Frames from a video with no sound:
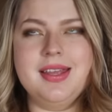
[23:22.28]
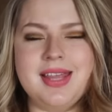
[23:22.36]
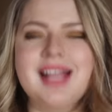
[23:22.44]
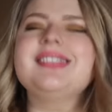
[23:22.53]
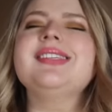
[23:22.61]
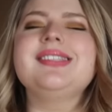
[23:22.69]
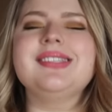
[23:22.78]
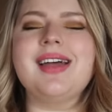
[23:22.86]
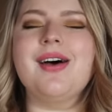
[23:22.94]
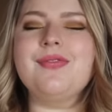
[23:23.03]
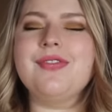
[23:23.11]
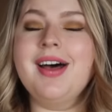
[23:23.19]
That's the
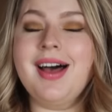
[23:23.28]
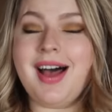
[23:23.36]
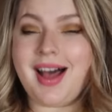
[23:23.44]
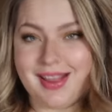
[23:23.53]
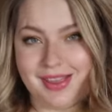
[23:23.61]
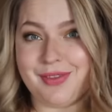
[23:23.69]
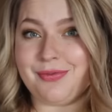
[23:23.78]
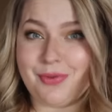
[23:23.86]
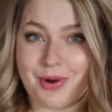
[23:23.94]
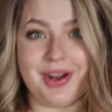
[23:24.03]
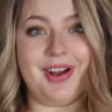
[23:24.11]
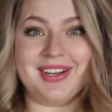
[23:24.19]
stuff I live
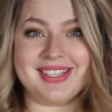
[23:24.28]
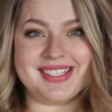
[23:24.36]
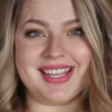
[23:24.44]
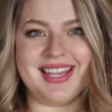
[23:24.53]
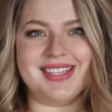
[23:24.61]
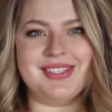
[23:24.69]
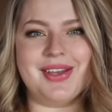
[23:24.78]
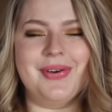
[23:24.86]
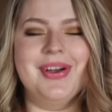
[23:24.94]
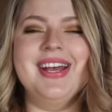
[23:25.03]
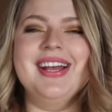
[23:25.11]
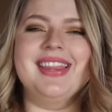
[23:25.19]
for, honestly.
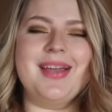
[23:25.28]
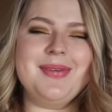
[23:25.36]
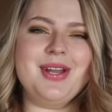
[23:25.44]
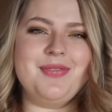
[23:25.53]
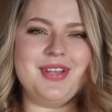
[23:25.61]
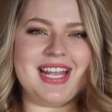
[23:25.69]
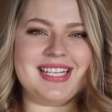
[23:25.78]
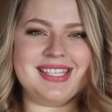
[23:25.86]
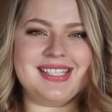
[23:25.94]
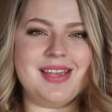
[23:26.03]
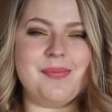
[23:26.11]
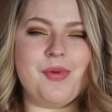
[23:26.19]
So let me know if you'd like to
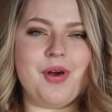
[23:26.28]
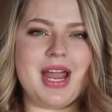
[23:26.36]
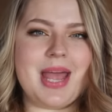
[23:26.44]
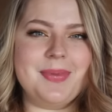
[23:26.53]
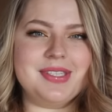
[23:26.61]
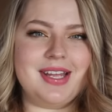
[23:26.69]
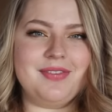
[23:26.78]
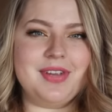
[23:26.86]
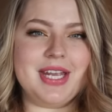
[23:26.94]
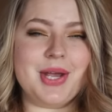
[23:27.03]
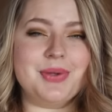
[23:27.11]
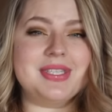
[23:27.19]
see more Amazon
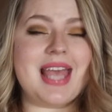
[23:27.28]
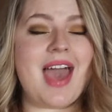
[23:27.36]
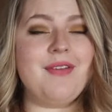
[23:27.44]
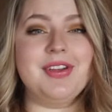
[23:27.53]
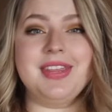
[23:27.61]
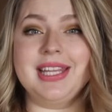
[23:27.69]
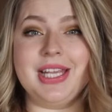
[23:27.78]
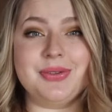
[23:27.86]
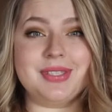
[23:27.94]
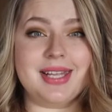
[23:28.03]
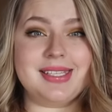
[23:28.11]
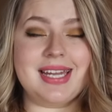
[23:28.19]
videos. Everything that you
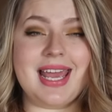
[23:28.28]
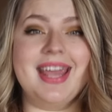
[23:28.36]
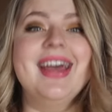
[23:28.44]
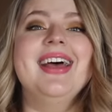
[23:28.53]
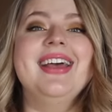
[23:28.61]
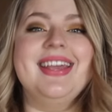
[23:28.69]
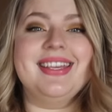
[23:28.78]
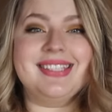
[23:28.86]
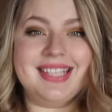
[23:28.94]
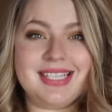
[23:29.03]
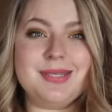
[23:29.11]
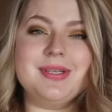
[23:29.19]
saw today is
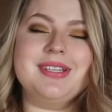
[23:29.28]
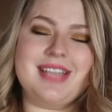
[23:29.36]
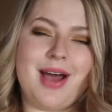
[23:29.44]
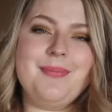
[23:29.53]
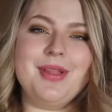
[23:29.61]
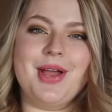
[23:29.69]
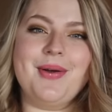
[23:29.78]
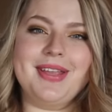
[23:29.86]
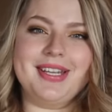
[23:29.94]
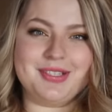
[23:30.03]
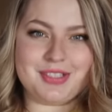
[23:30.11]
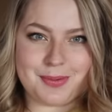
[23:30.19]
linked down below in
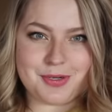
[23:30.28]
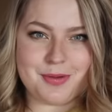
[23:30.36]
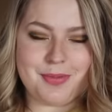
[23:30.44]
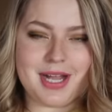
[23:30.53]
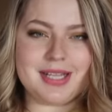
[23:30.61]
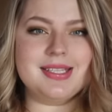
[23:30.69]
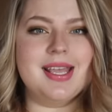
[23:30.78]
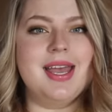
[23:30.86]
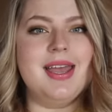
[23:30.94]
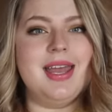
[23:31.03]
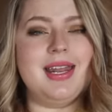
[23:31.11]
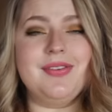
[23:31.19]
the description box.
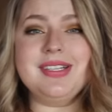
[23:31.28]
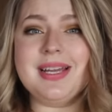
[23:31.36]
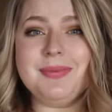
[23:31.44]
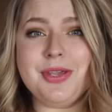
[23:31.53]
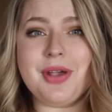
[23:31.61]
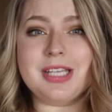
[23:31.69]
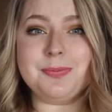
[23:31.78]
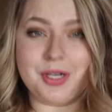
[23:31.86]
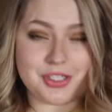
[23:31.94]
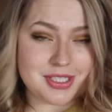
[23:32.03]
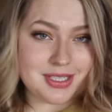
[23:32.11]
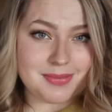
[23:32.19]
And every time that you guys
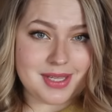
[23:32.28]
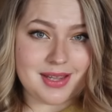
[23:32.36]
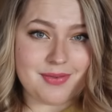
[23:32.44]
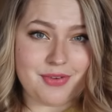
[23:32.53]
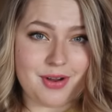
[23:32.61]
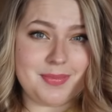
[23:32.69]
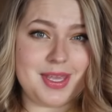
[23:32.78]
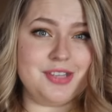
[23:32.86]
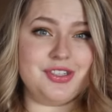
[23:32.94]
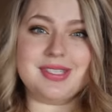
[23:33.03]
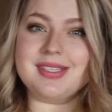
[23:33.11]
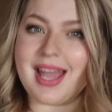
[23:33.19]
purchase something from me,
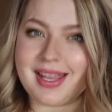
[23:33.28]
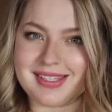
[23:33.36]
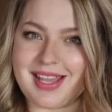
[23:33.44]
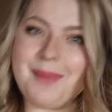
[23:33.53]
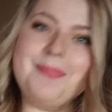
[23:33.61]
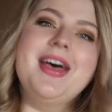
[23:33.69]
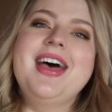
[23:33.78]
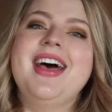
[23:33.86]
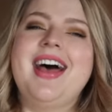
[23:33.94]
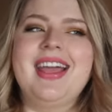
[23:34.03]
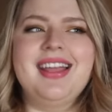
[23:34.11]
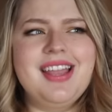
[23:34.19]
just a heads up,
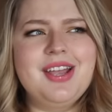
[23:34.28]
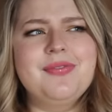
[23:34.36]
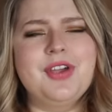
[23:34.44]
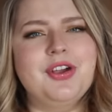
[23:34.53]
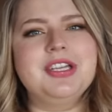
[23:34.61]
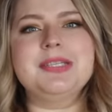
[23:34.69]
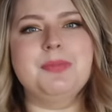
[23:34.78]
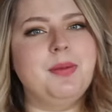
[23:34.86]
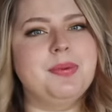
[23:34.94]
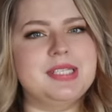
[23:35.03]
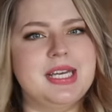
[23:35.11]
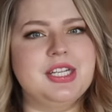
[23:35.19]
I get like a very small
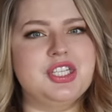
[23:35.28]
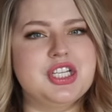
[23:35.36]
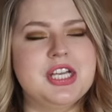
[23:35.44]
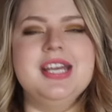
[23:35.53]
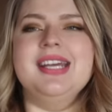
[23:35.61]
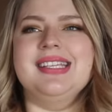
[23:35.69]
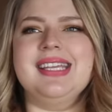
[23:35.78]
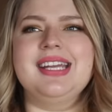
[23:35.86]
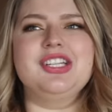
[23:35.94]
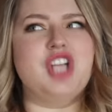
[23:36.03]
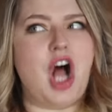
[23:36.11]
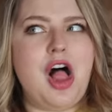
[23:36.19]
percentage. It's
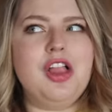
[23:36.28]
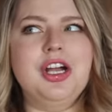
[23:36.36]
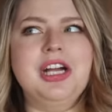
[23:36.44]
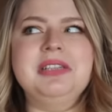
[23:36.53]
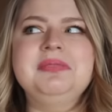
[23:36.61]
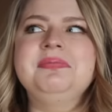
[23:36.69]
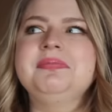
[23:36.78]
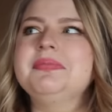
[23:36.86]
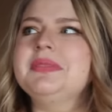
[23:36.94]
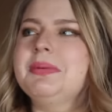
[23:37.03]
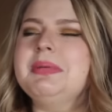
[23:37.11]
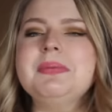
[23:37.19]
like $1,
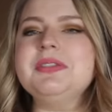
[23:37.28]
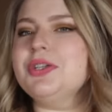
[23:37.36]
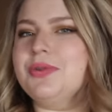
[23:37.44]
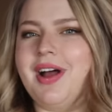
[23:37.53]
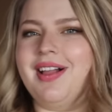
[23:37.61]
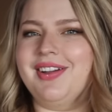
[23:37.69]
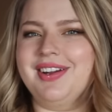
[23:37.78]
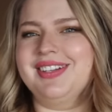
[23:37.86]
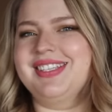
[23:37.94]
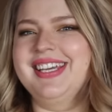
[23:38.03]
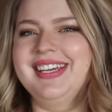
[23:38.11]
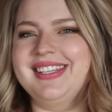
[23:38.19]
sometimes
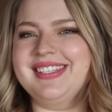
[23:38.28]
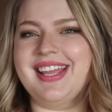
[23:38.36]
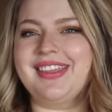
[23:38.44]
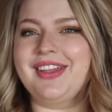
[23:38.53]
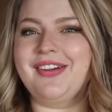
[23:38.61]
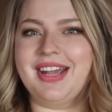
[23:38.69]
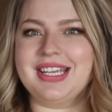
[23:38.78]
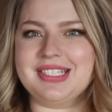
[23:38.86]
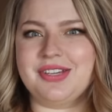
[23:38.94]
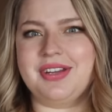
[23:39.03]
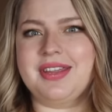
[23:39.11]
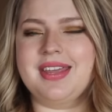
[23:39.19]
$2. It's nothing
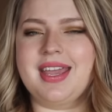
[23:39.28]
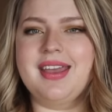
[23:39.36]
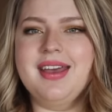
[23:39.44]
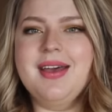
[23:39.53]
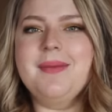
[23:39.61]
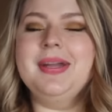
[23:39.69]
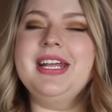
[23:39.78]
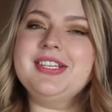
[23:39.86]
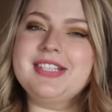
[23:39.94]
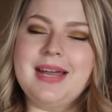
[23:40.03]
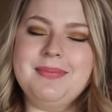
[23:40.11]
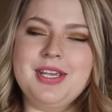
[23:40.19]
crazy or anything, but
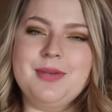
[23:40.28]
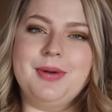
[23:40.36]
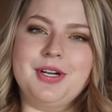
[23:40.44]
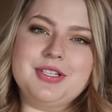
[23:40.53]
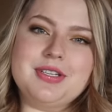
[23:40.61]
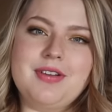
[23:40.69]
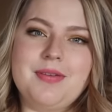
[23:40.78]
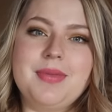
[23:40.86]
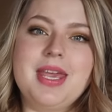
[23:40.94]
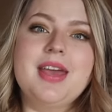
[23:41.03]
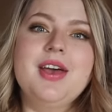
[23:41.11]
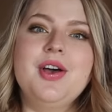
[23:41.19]
each time that you purchase from
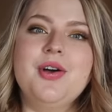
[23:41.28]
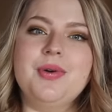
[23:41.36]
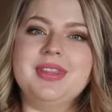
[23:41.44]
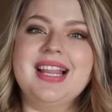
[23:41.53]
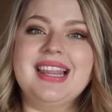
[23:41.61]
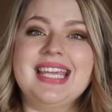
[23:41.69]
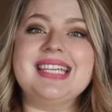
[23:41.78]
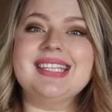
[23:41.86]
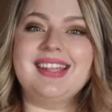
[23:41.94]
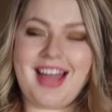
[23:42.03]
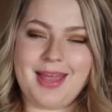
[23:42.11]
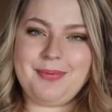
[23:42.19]
me with the links
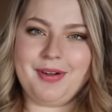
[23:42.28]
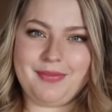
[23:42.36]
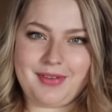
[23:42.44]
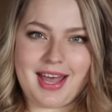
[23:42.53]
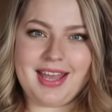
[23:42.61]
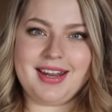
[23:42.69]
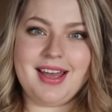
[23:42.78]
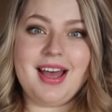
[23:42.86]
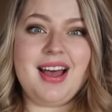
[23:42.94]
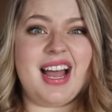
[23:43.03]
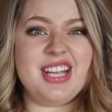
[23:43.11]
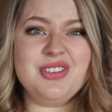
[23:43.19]
that I provide,
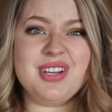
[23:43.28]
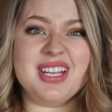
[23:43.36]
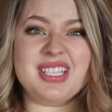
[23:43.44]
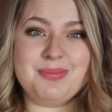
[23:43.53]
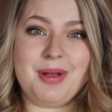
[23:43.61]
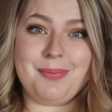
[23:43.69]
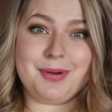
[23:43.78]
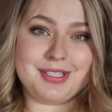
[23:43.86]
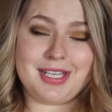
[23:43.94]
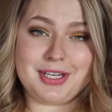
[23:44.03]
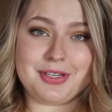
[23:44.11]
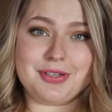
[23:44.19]
I do get a small
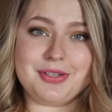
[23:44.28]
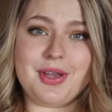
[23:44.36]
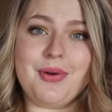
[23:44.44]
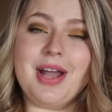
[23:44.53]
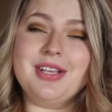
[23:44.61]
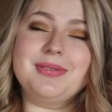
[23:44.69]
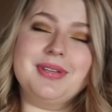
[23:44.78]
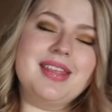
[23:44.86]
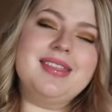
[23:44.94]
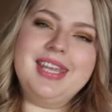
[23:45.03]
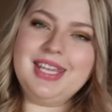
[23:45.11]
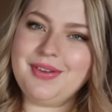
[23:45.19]
percentage. So I just want
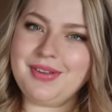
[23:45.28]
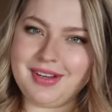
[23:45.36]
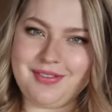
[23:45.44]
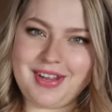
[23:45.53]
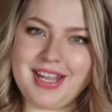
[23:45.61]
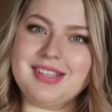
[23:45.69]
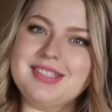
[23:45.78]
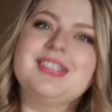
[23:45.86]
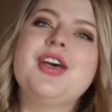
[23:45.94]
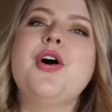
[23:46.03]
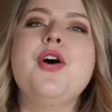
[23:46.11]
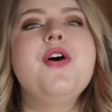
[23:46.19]
to thank you in
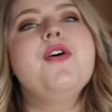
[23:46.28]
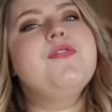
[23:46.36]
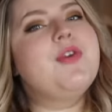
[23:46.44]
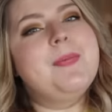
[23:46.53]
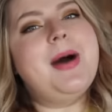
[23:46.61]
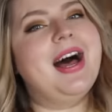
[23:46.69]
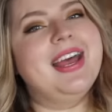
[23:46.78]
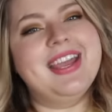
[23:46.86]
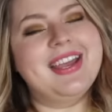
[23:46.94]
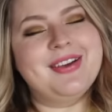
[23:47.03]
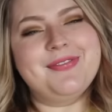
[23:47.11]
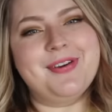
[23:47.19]
advance for
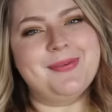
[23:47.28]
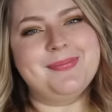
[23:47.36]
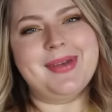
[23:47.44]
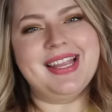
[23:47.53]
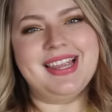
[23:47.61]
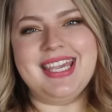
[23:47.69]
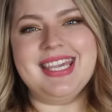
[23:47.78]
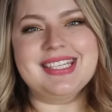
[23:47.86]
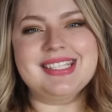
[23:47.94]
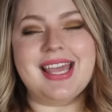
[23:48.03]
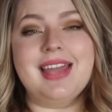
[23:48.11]
buying from my links.